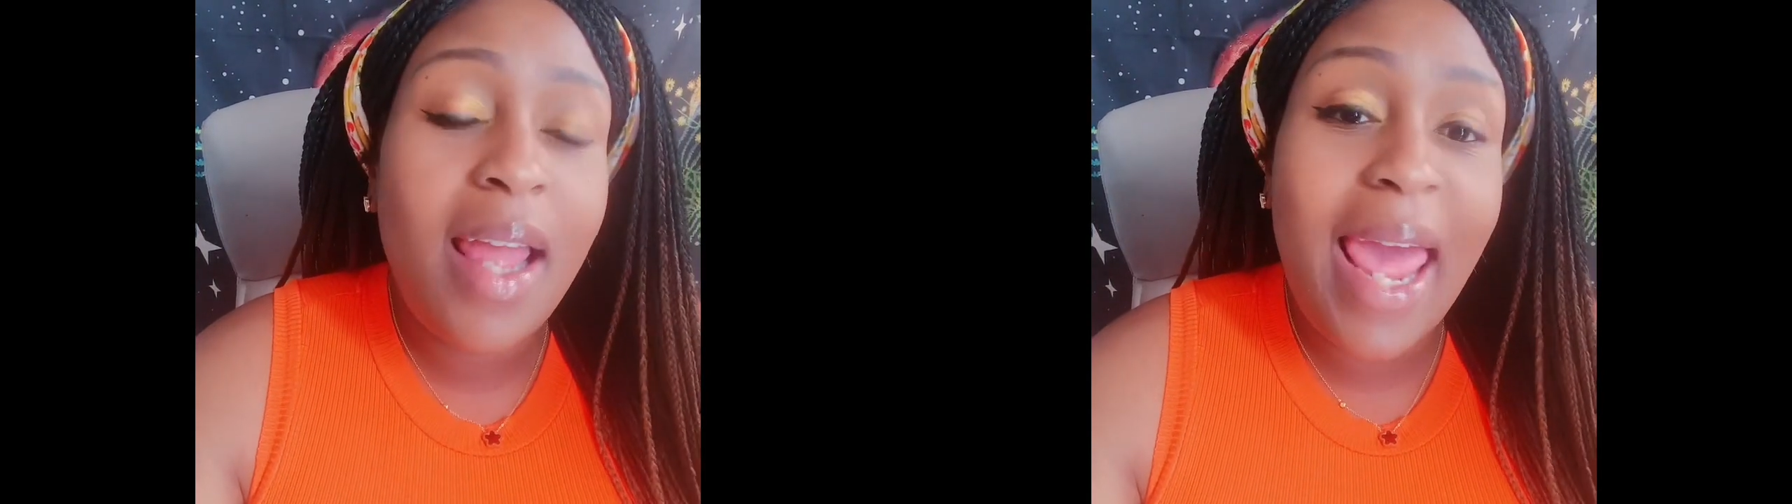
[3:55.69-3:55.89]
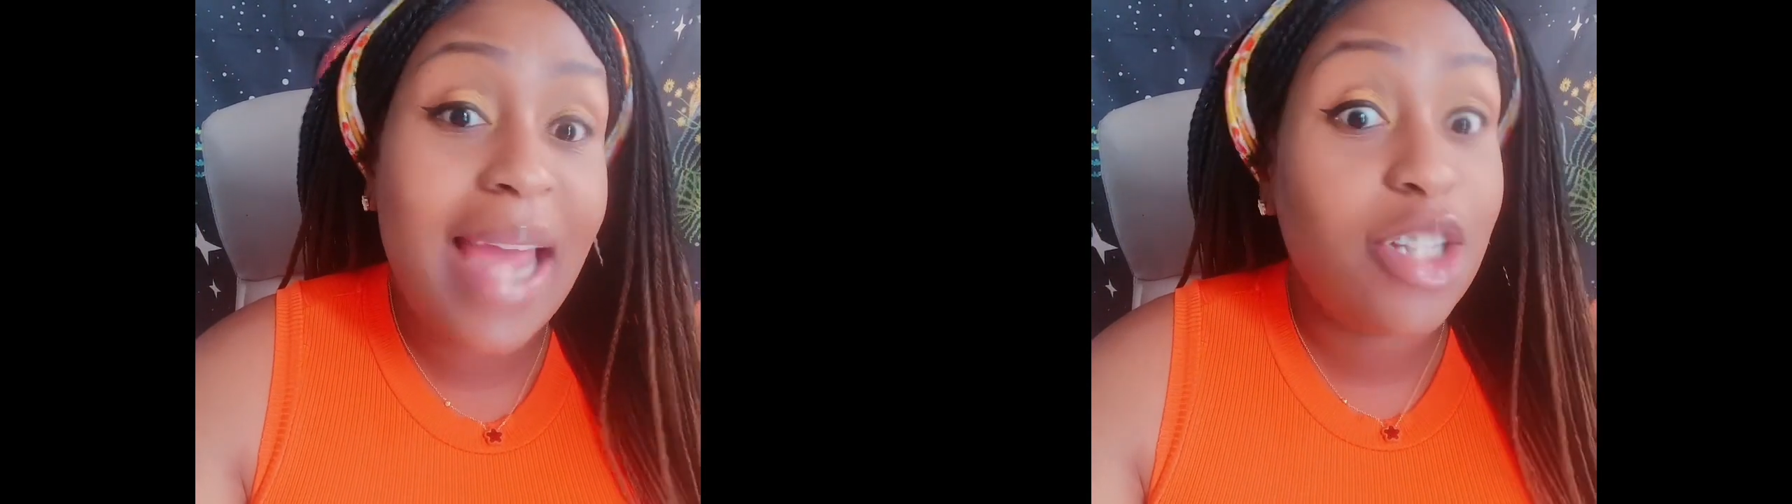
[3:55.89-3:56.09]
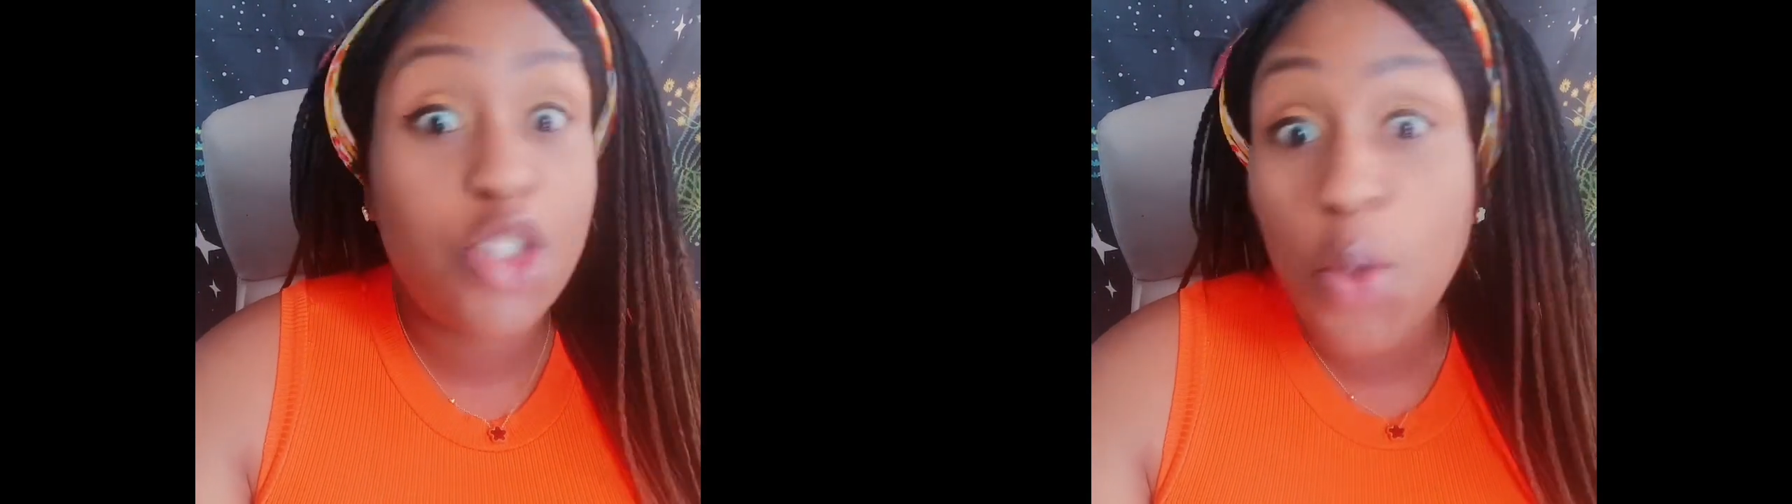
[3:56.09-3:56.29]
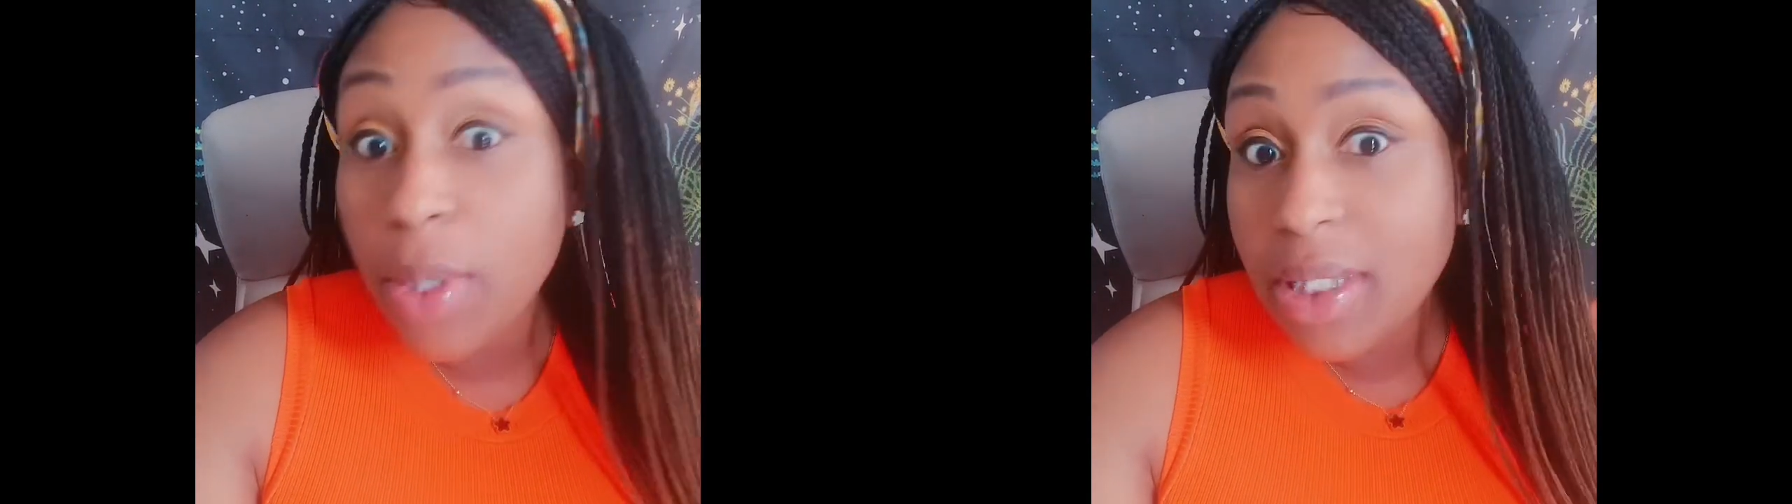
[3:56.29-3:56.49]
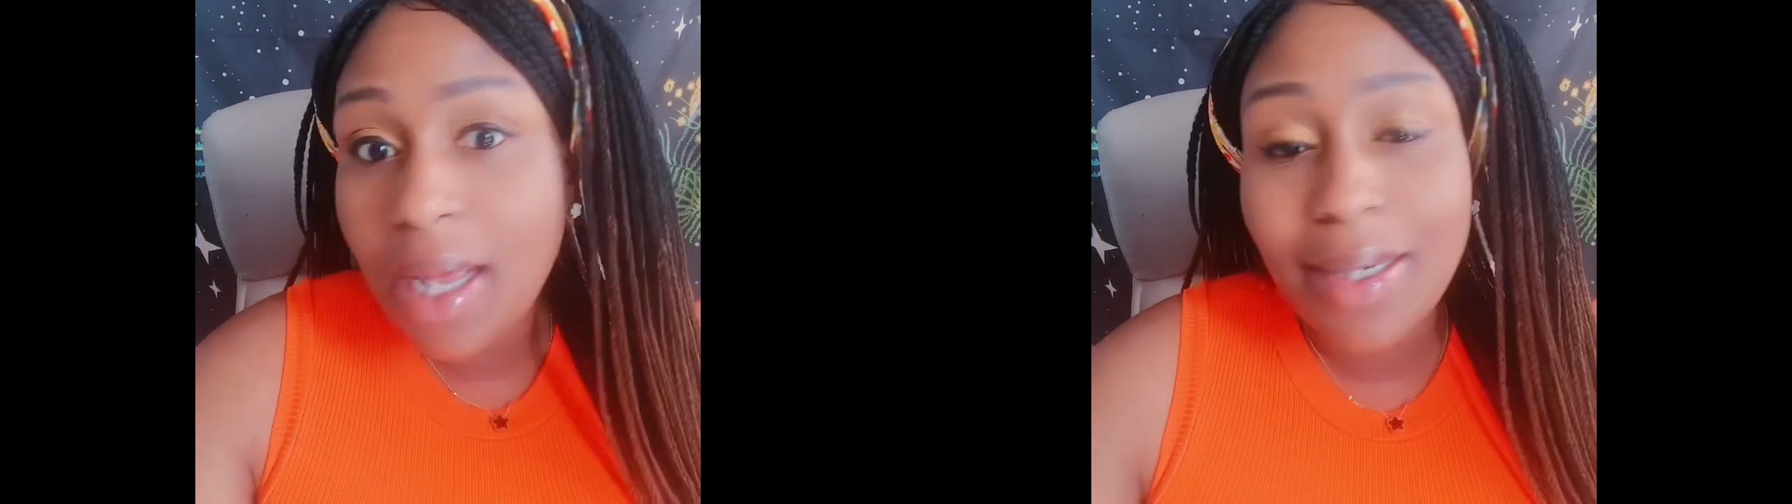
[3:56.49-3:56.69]
act so
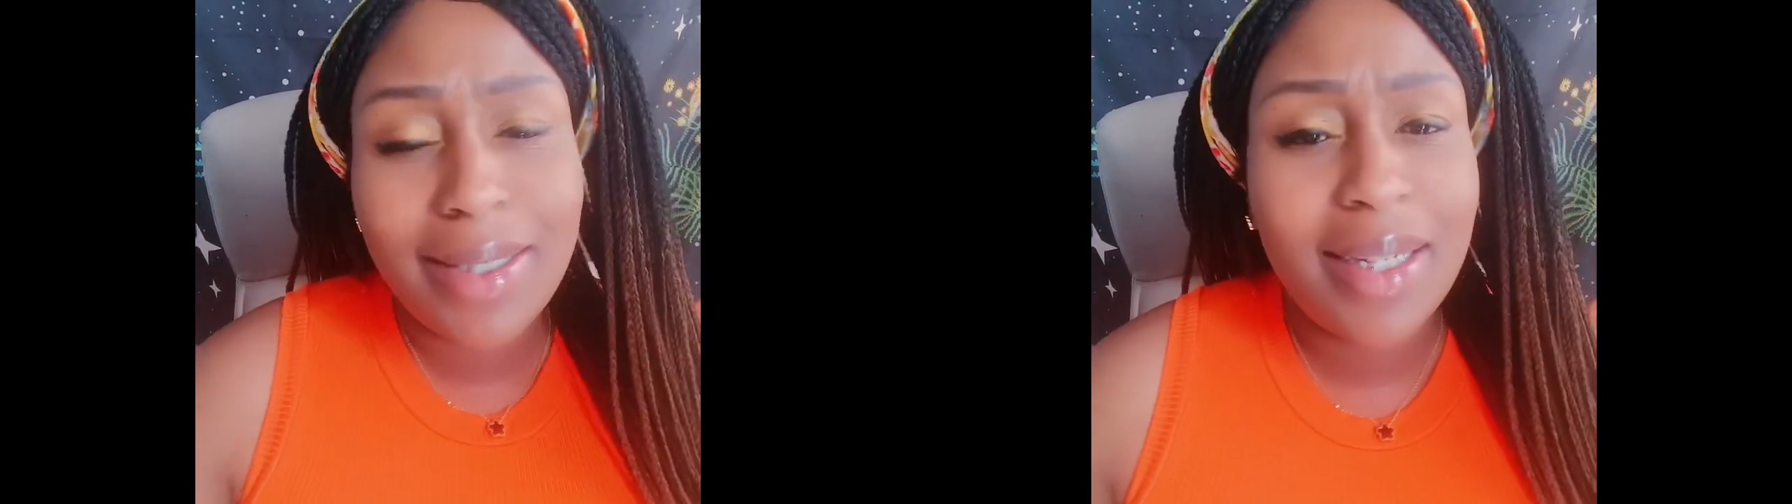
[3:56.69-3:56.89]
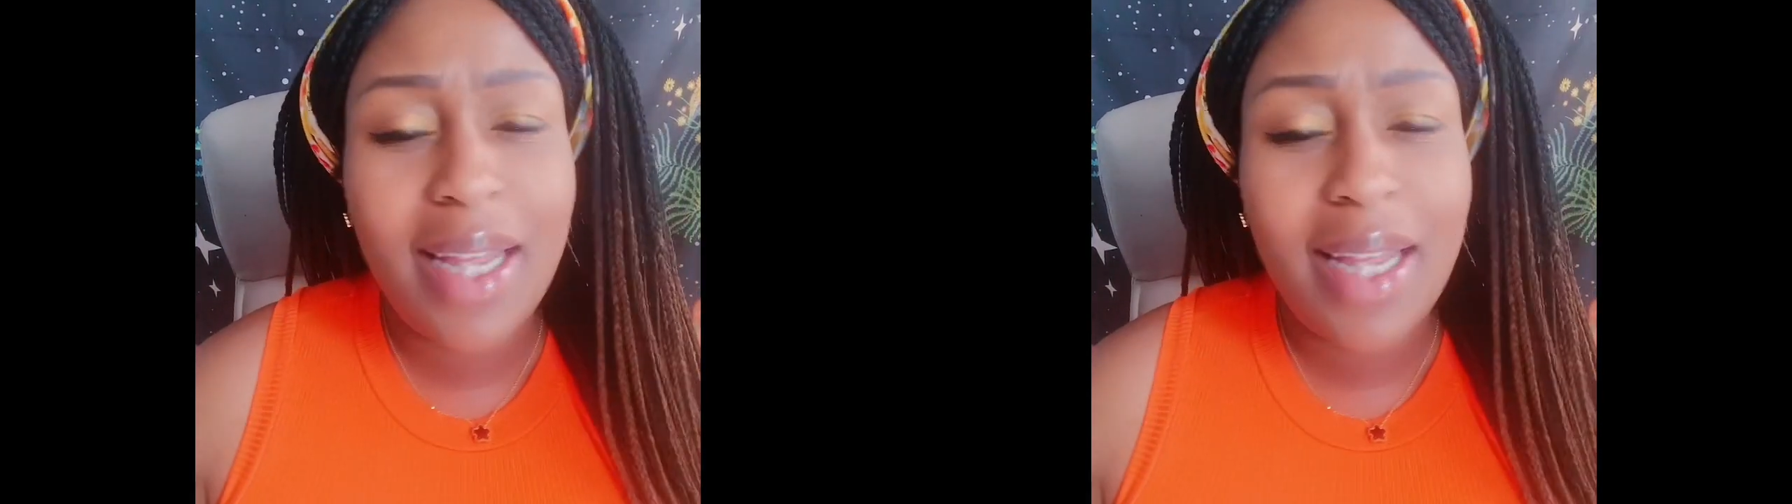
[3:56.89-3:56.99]
intelligent,